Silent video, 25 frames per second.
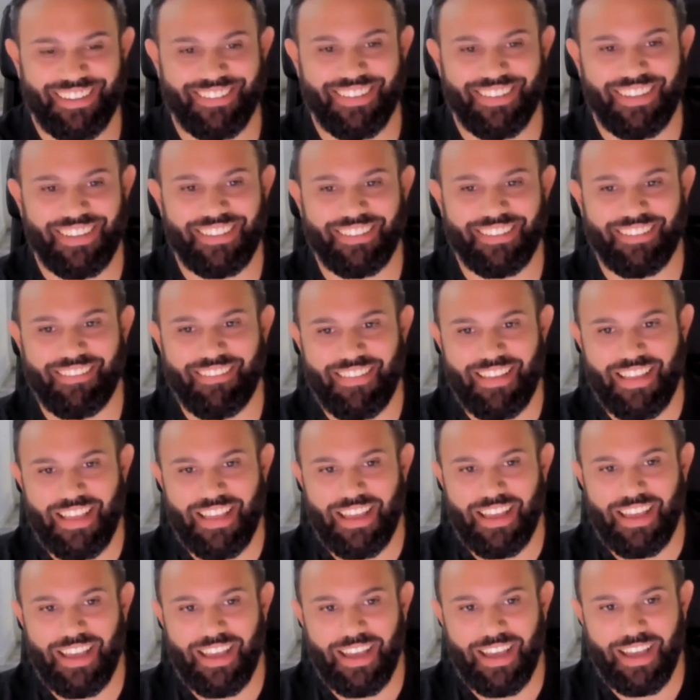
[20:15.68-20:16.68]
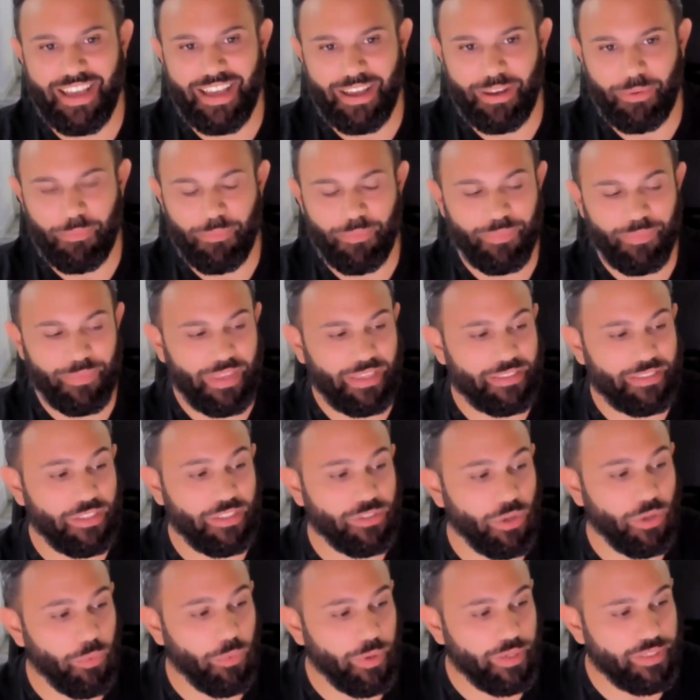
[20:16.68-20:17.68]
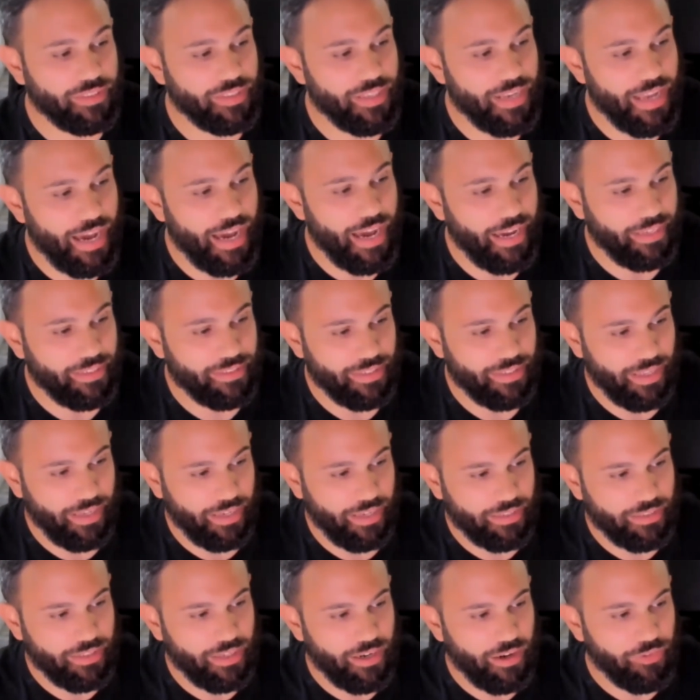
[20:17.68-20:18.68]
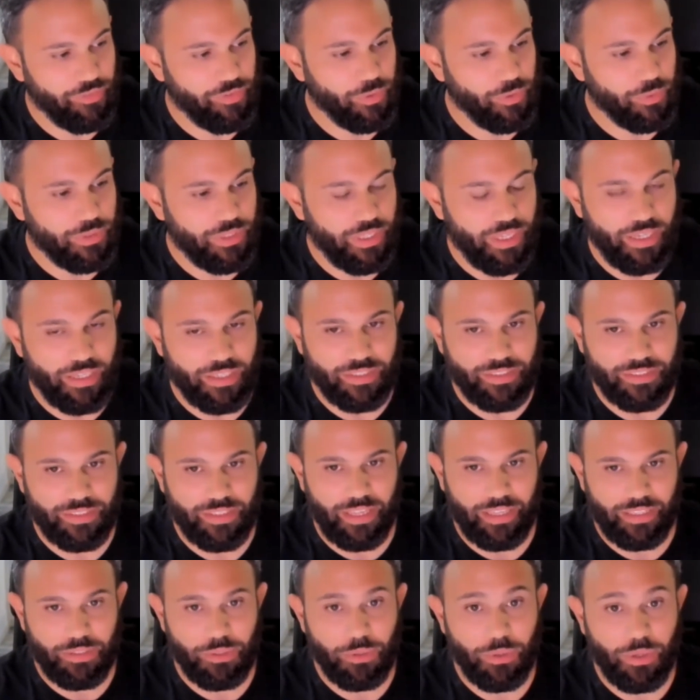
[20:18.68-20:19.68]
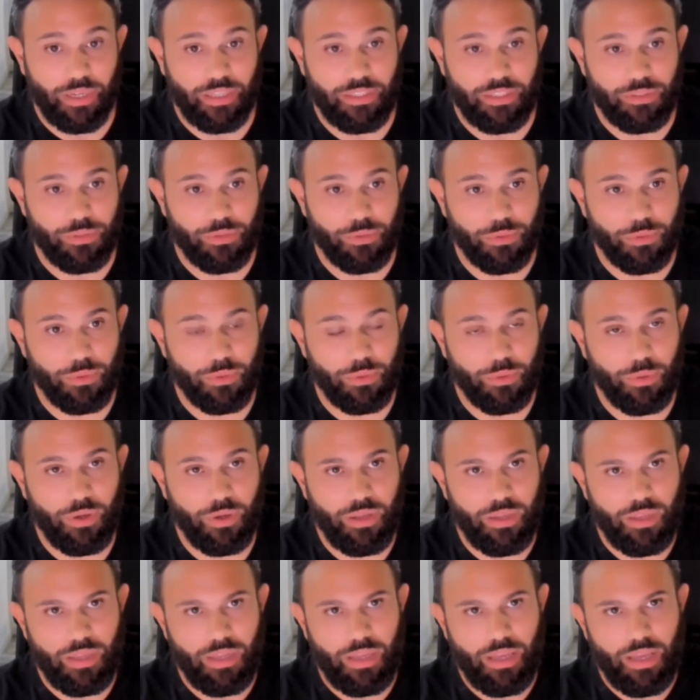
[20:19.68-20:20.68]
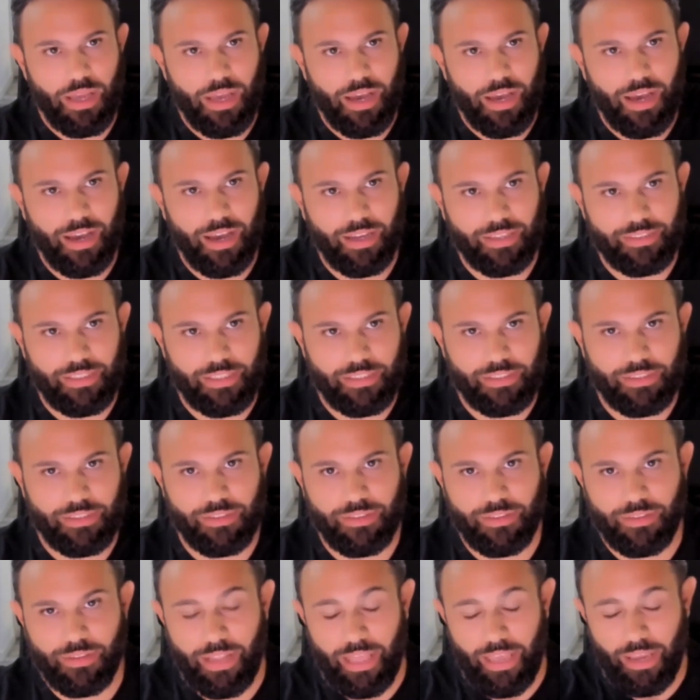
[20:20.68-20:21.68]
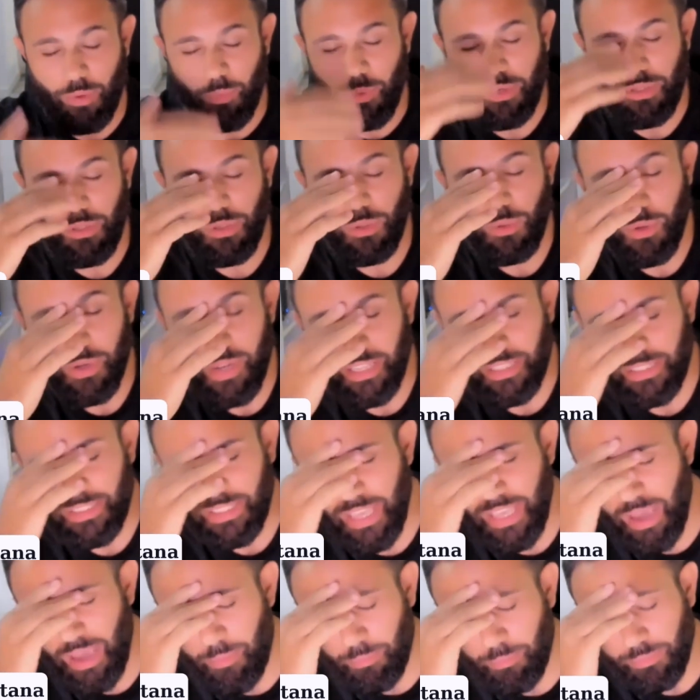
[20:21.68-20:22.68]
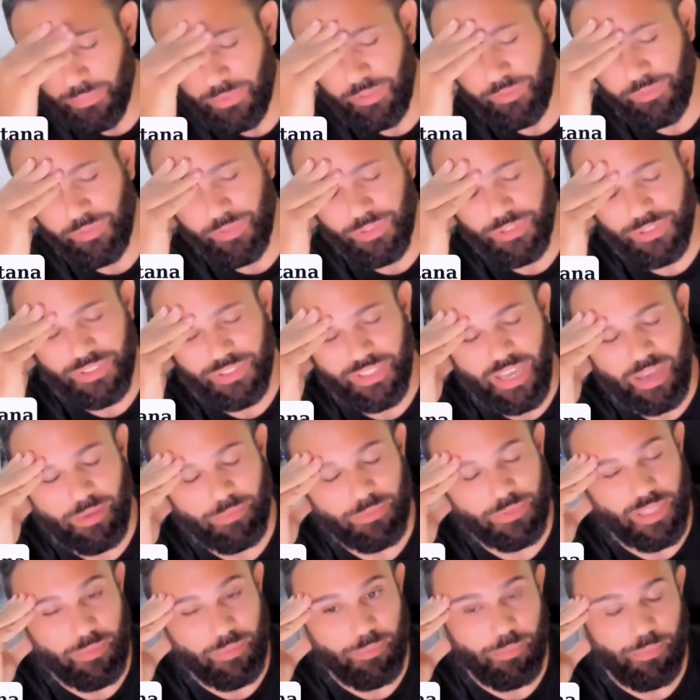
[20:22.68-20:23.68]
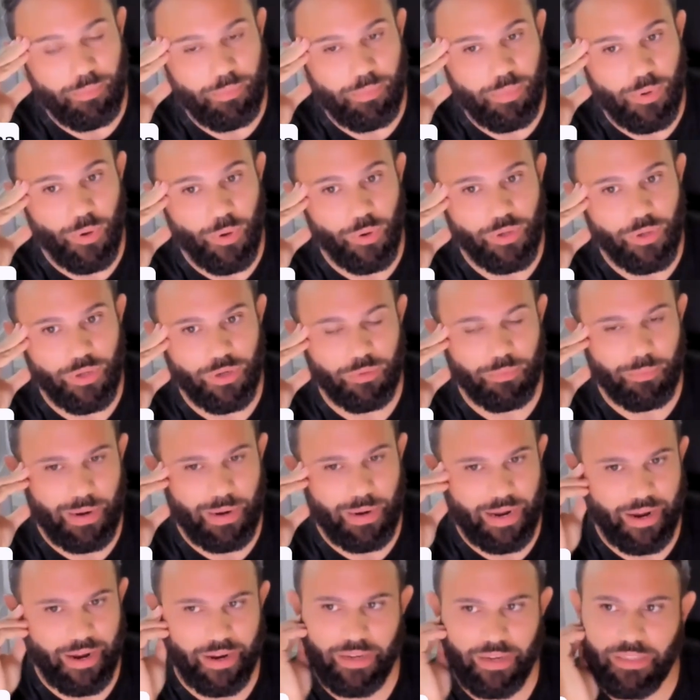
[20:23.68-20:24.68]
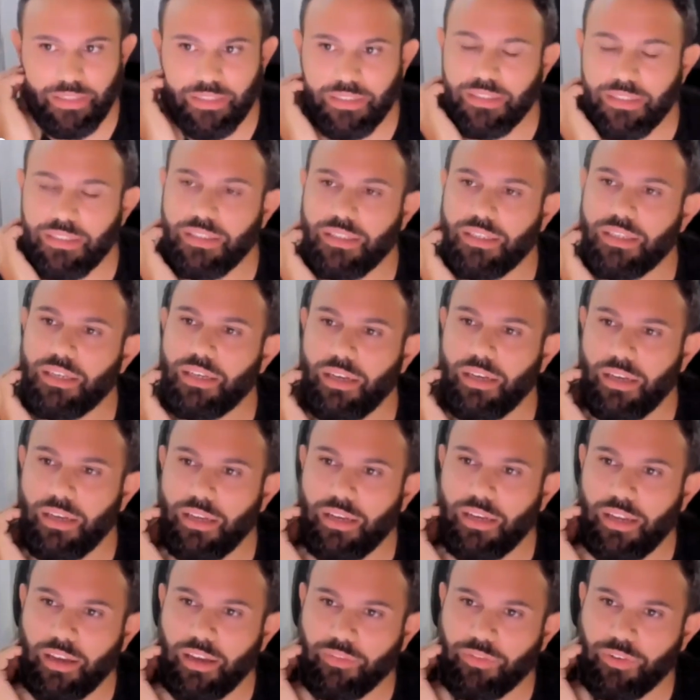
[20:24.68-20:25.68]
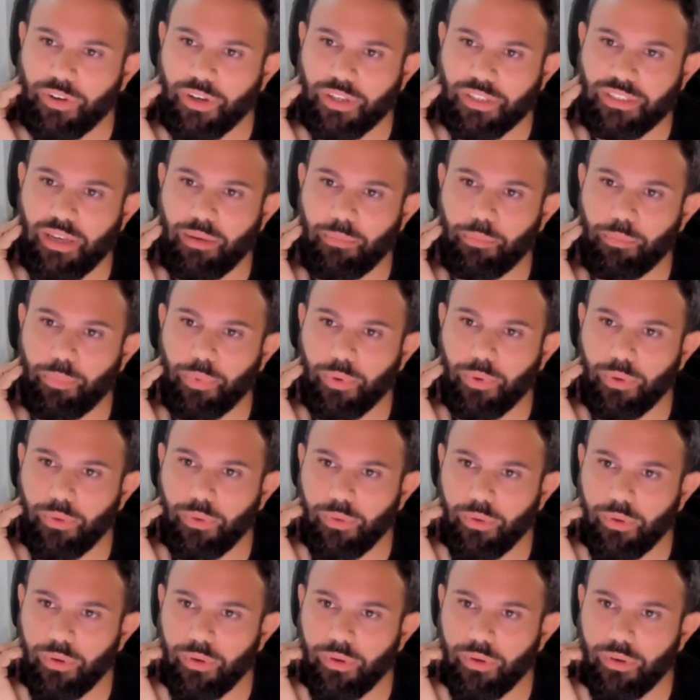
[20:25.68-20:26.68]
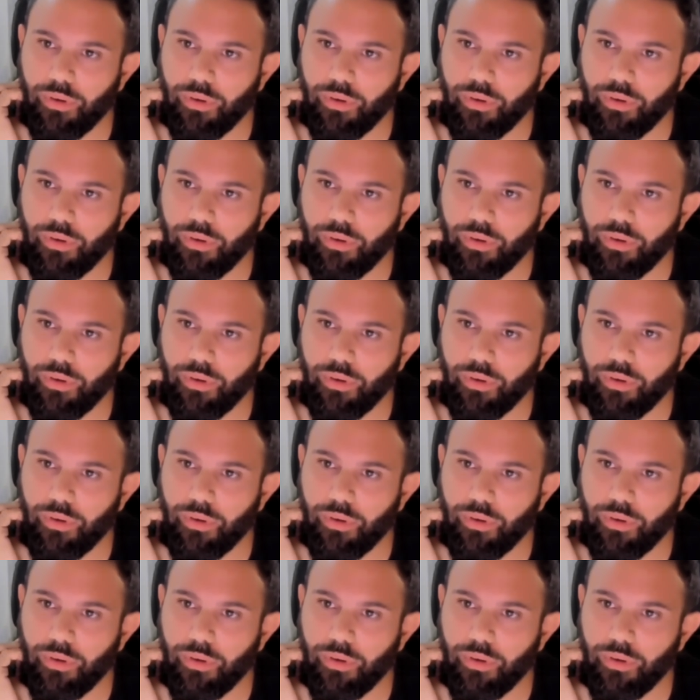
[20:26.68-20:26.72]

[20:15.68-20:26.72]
right? And it's always nice. Like there are a few things that you can do that, like when you look at them the first time, they blow your mind. Like for example,